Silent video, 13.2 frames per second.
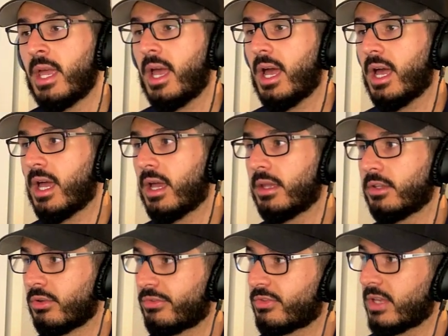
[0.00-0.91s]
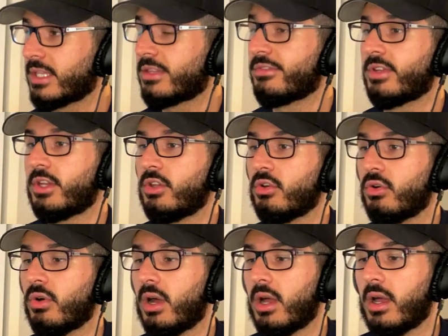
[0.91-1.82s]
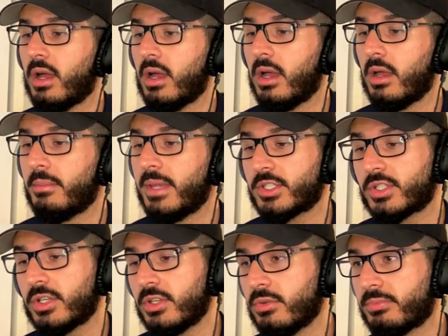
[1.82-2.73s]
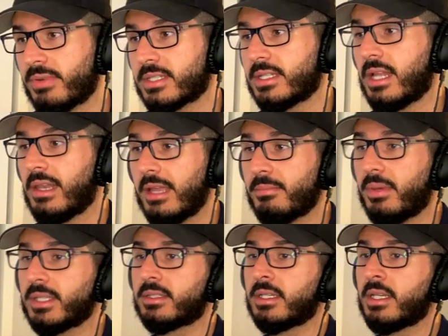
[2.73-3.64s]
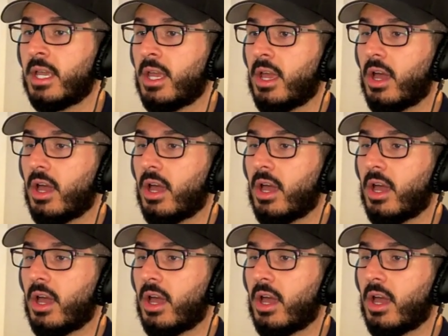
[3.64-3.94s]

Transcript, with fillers: Uh, you know, if you like the video, uh, make sure you press that like button.